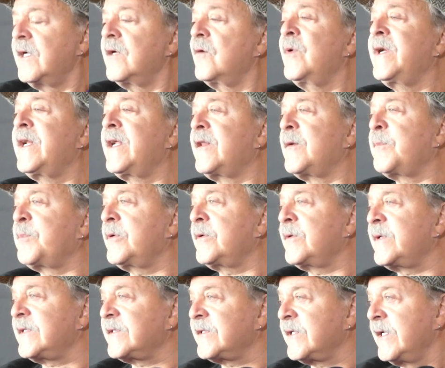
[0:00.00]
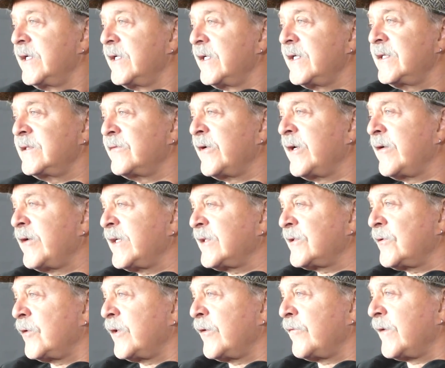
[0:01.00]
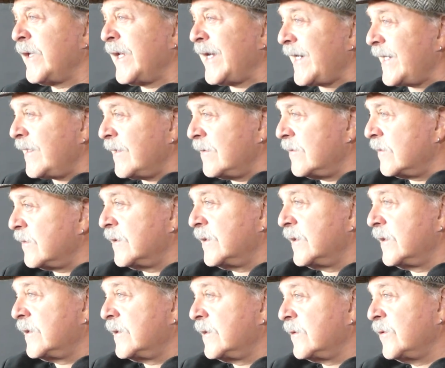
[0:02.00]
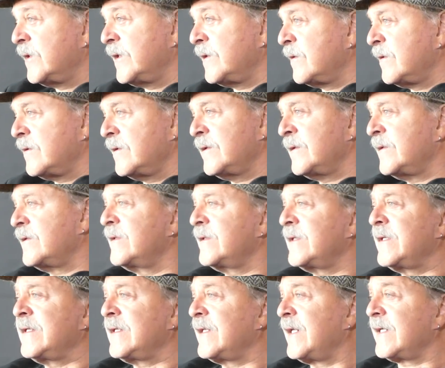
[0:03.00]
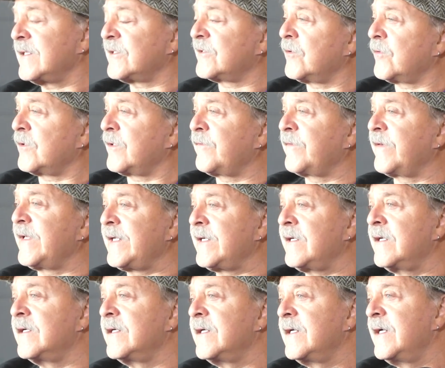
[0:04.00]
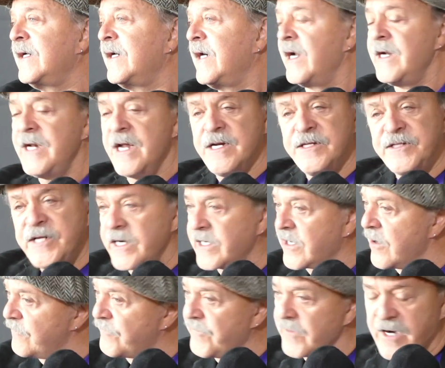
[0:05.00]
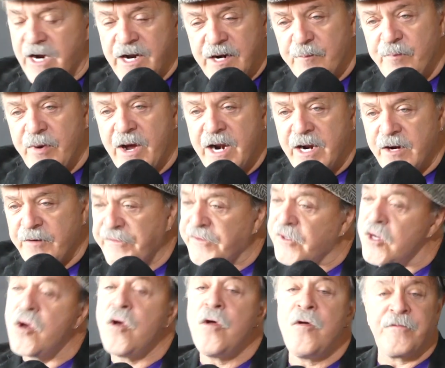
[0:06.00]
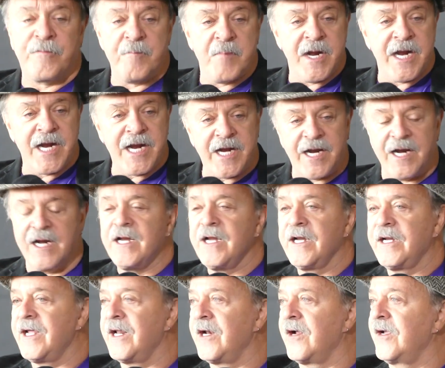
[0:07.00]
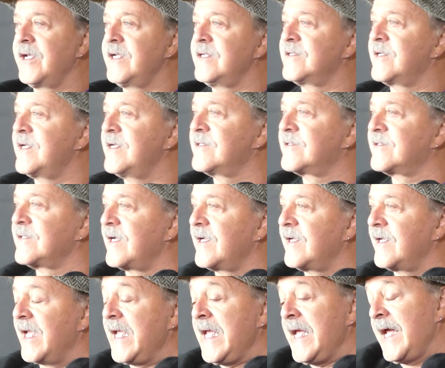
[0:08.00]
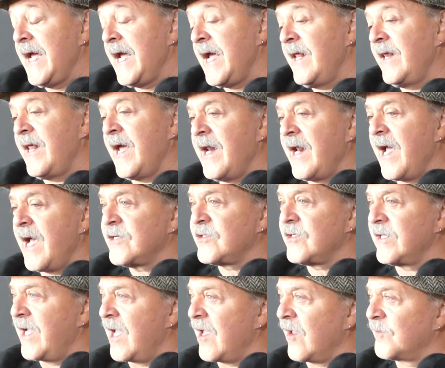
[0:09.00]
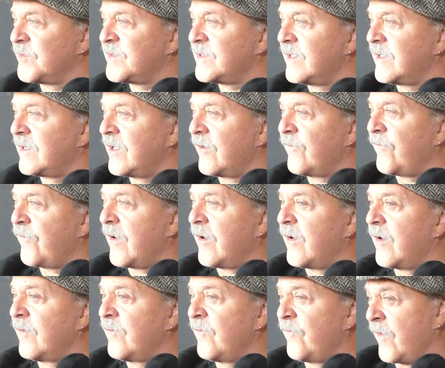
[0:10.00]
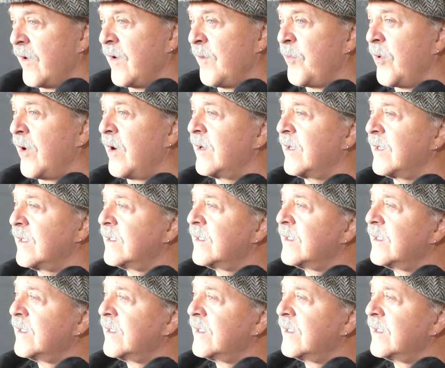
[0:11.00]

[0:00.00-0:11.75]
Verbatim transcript: Winnie the Pooh is, is very sort of light and, well, that sort of thing. And then Tigger, forget about it. Excuse me. You know, he, he's, uh, and that actually helps that they're far, far apart,